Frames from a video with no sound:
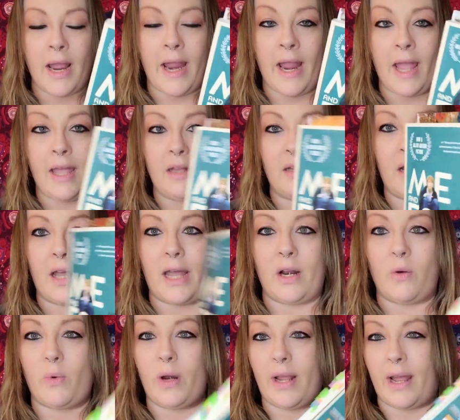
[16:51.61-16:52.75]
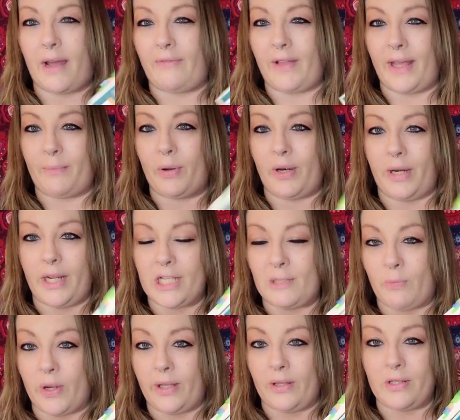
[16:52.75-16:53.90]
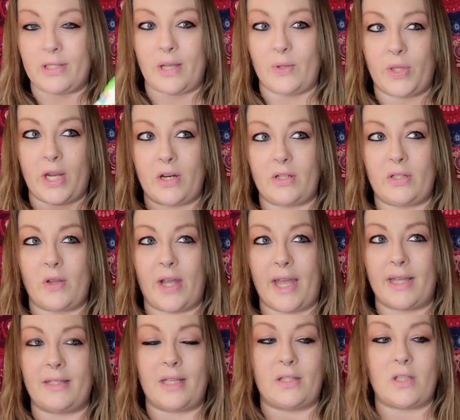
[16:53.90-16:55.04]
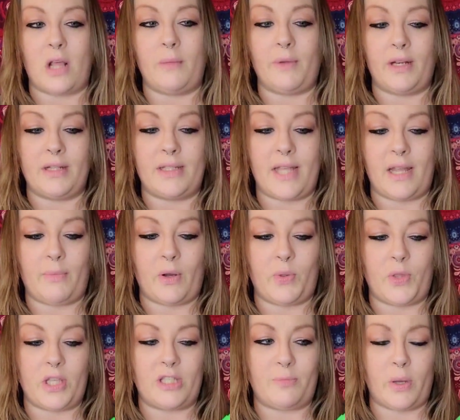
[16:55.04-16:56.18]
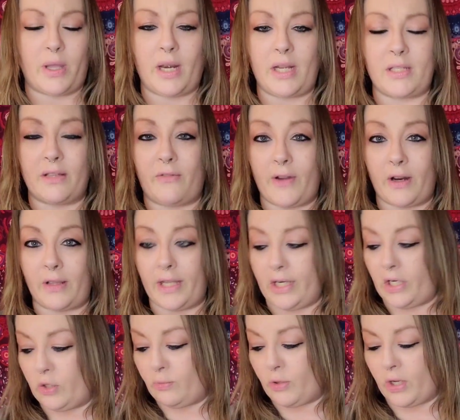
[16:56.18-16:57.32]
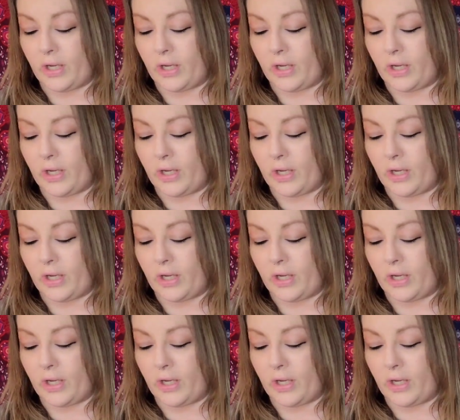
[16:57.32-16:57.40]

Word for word: And I don't want to have, like, put any spoilers out there, so I guess that's all I'm going to say about this book. It is a fairly new